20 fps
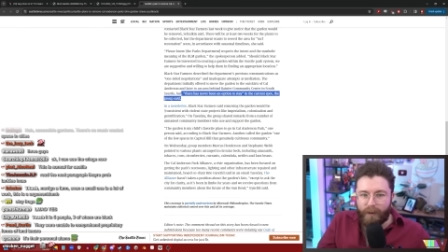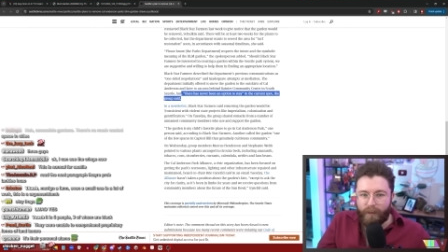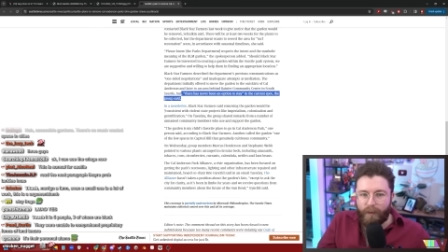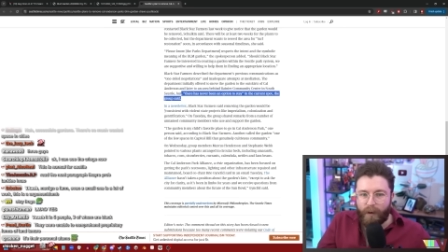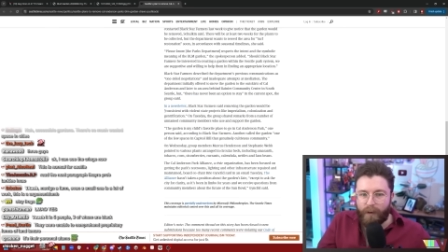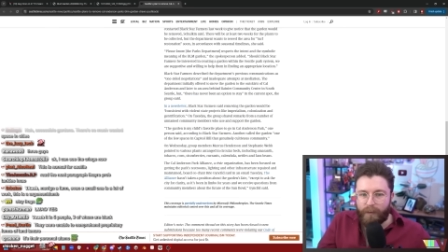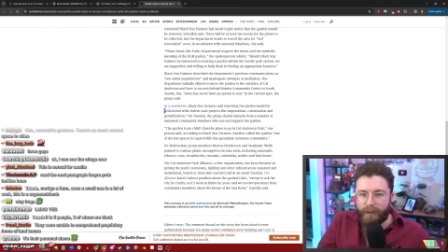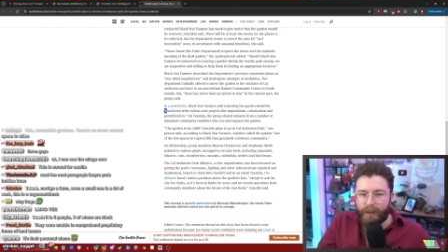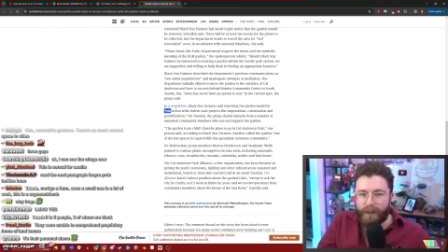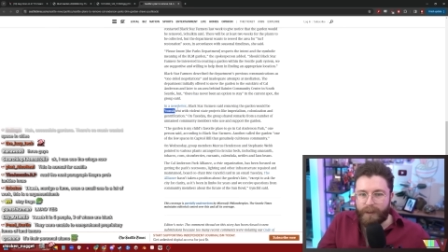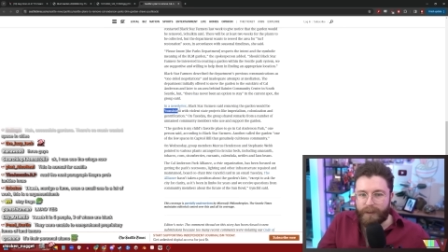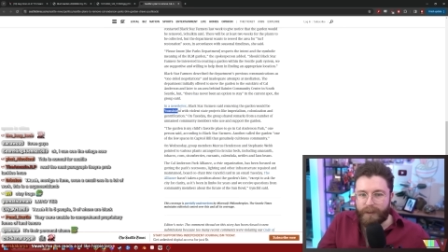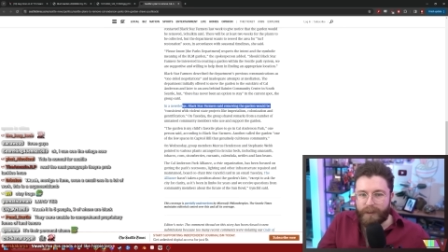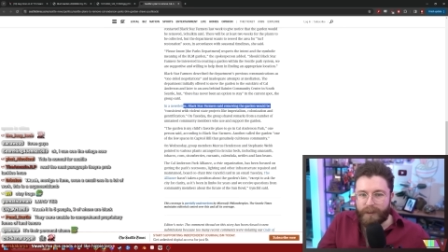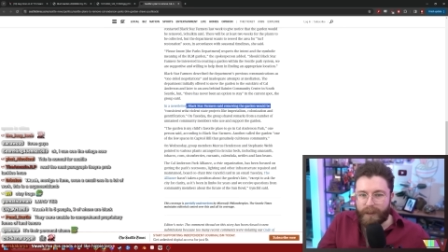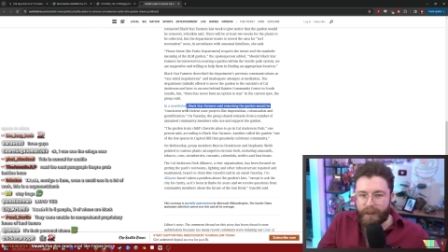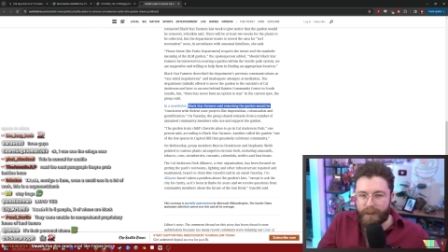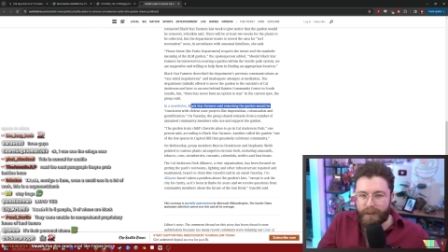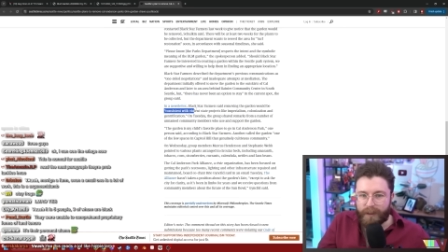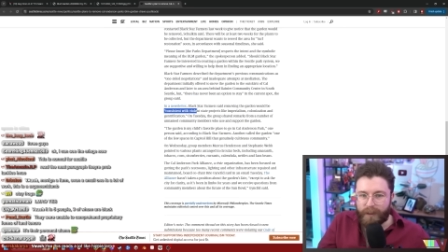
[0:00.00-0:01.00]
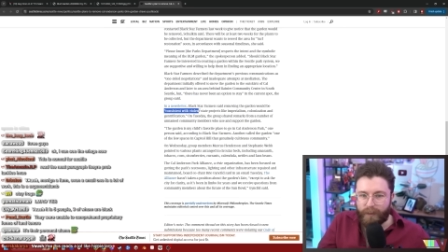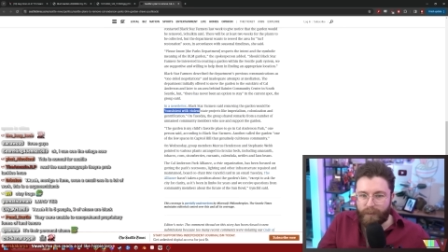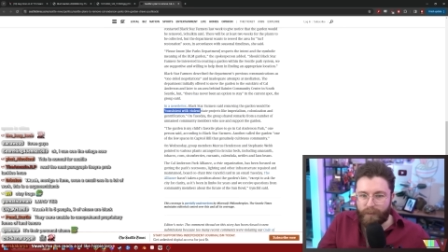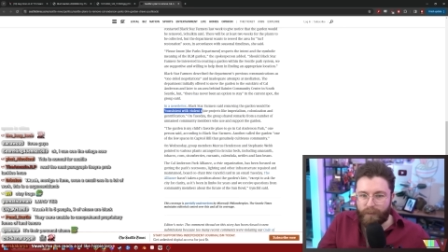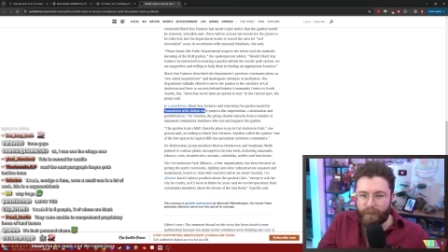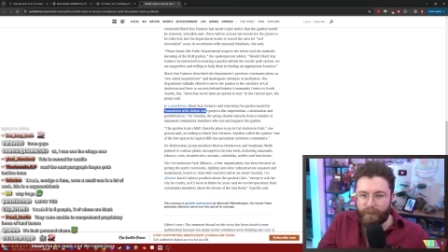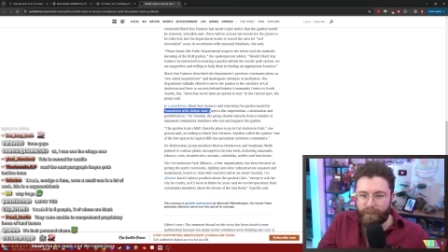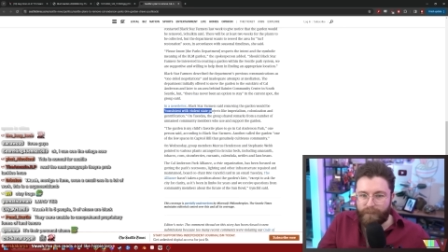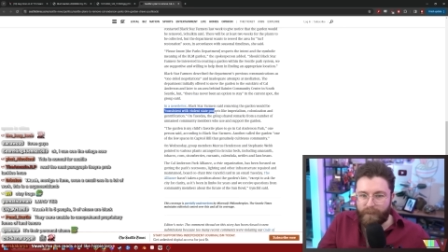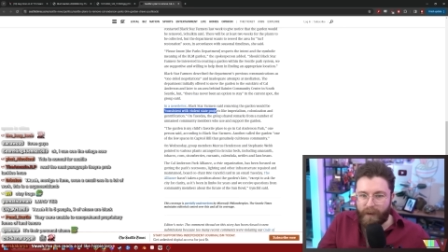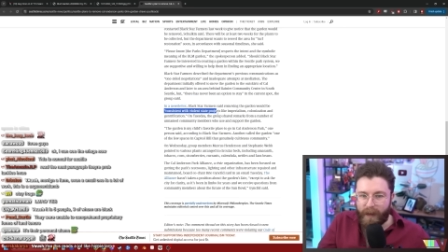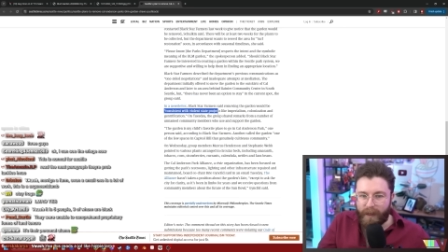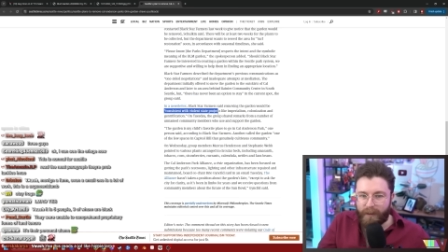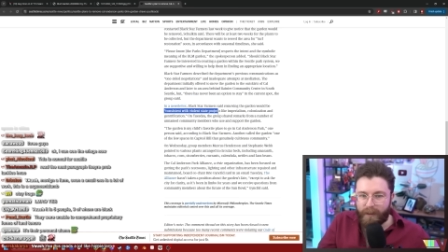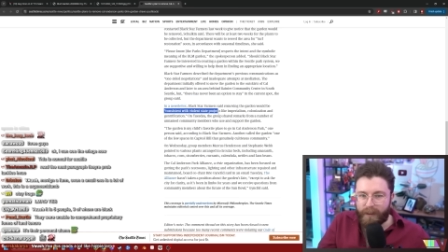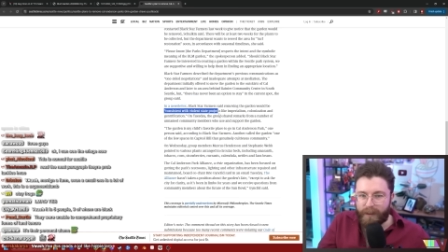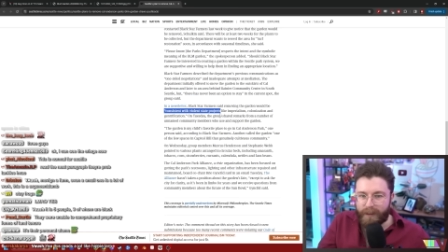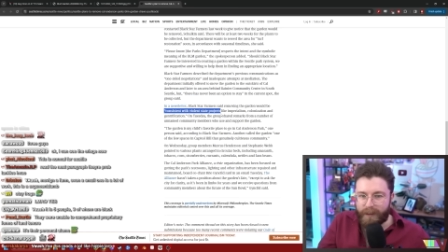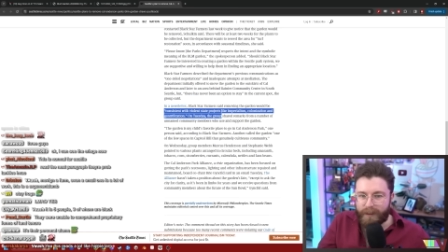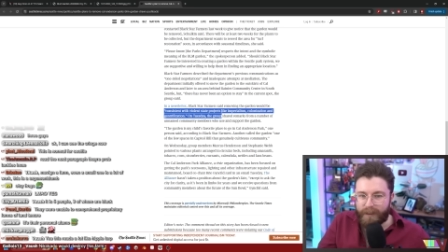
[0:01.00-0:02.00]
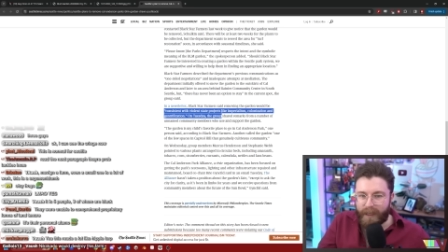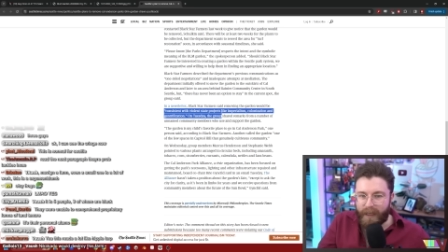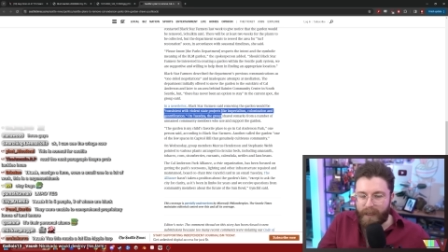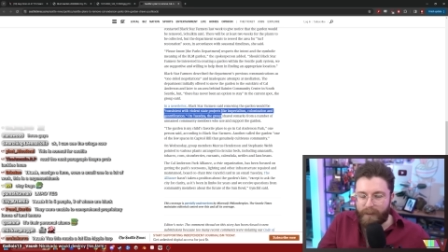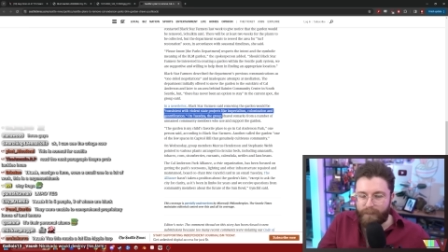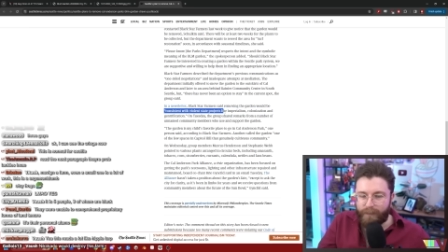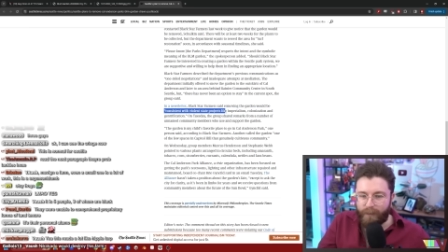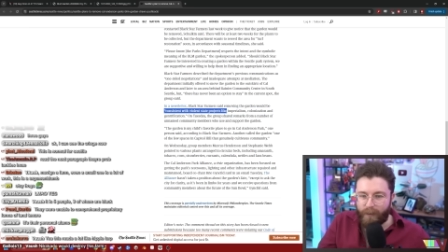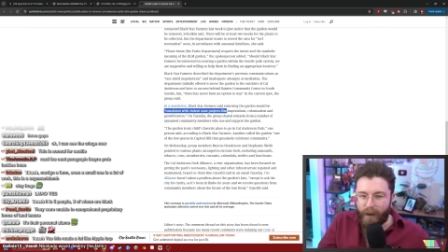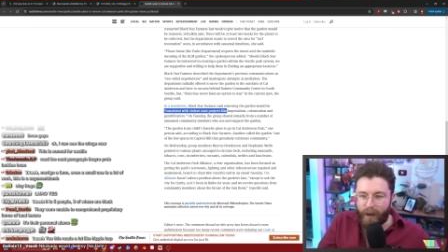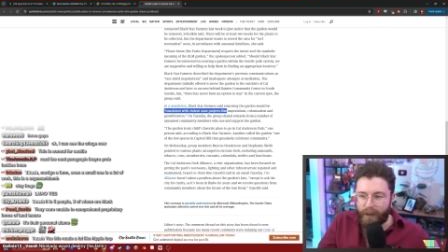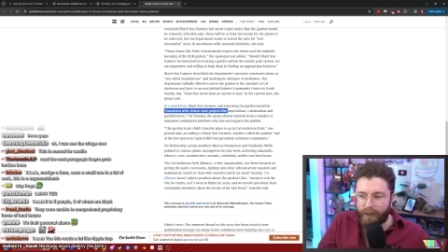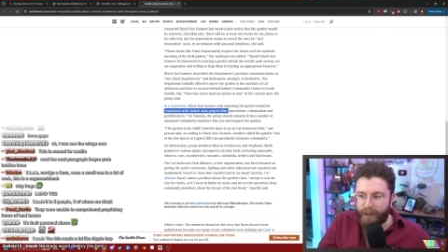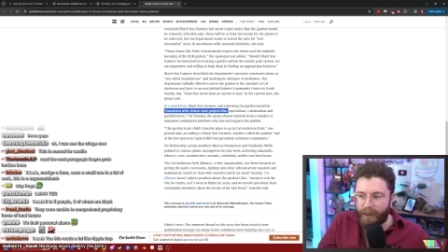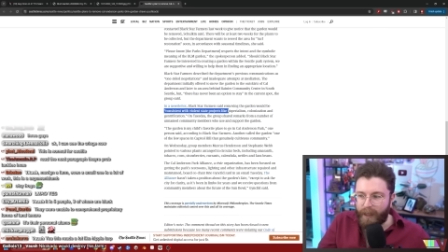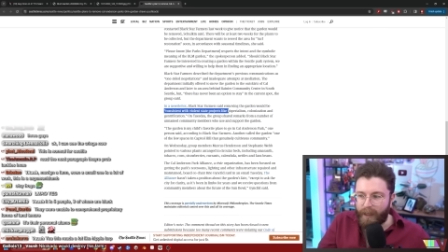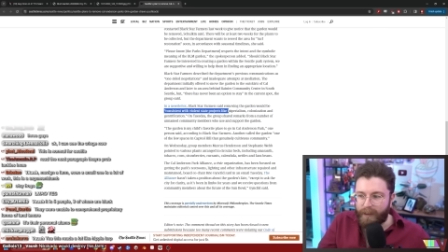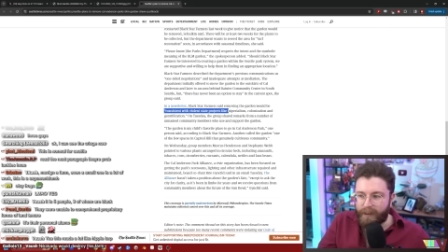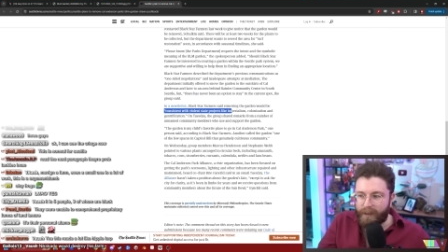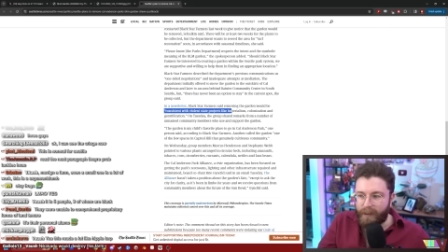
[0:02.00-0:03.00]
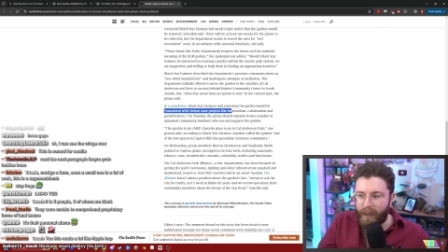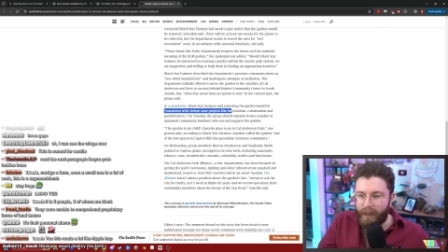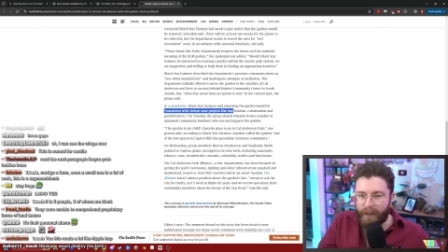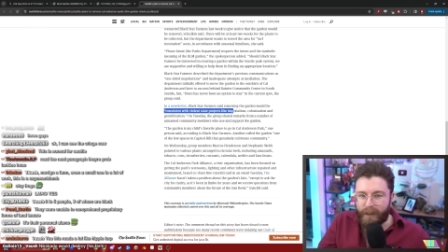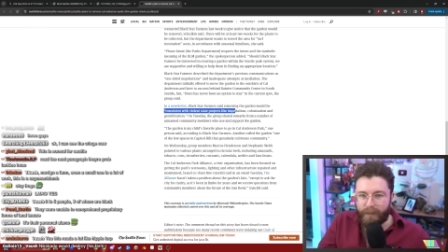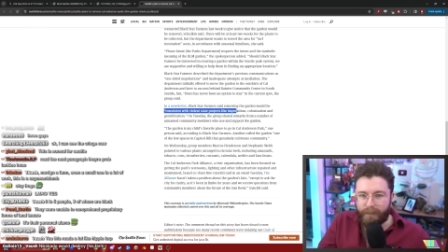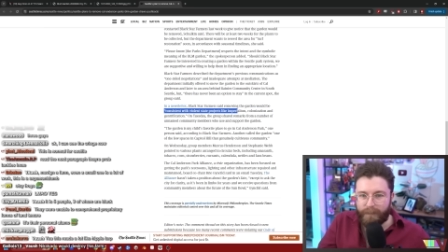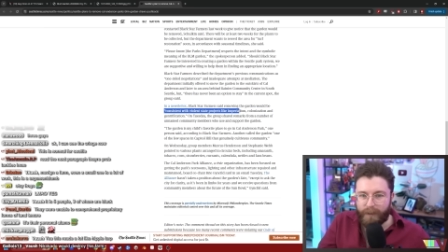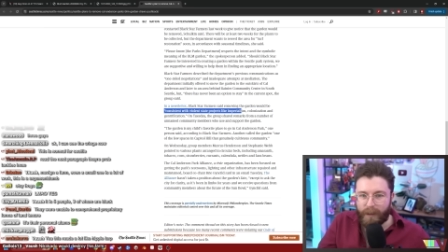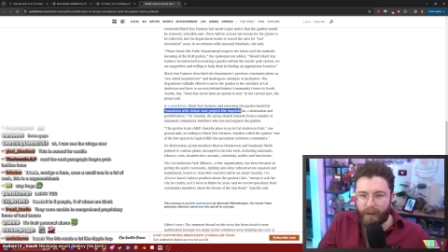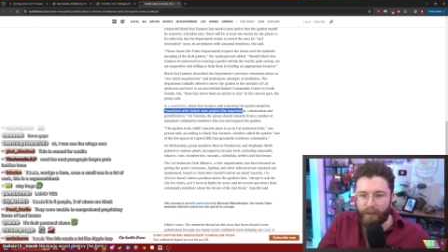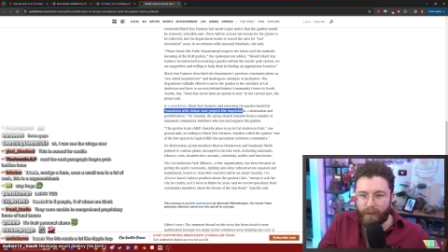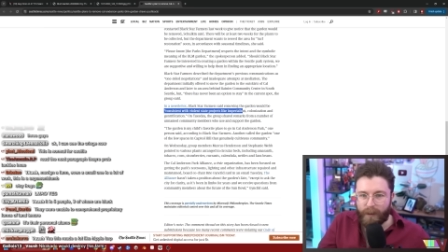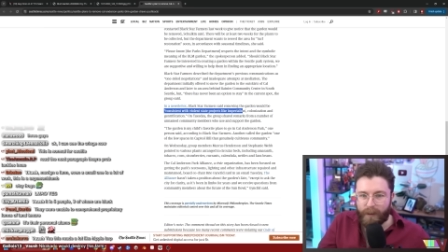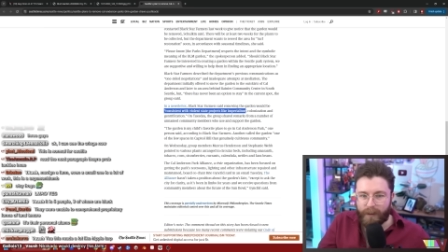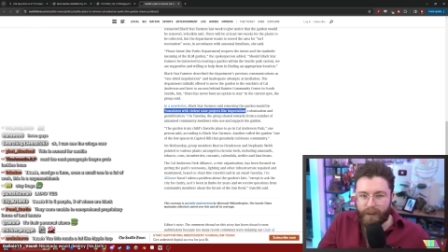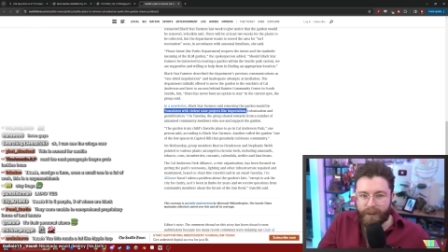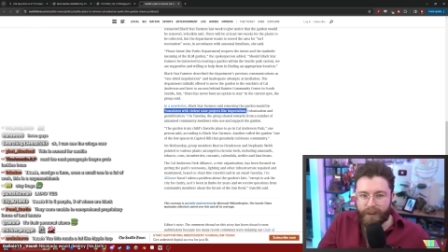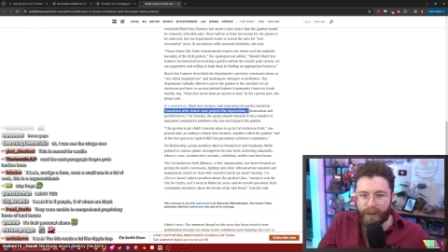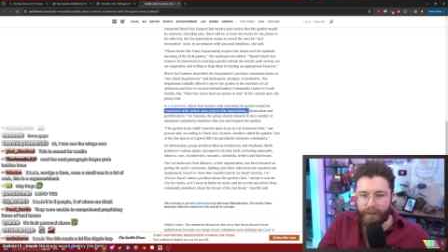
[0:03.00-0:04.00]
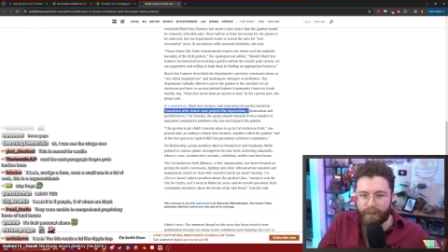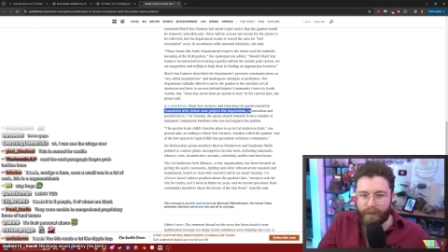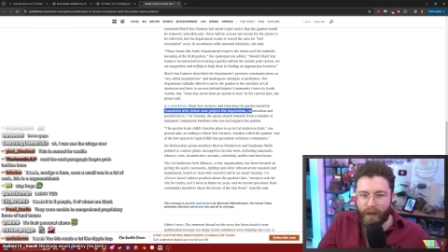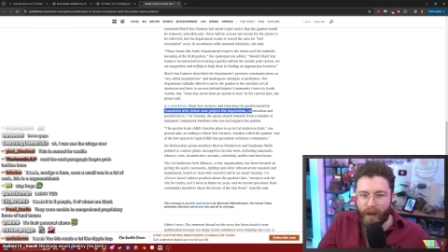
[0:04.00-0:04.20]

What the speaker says: quote, consistent with violent state projects like imperialism,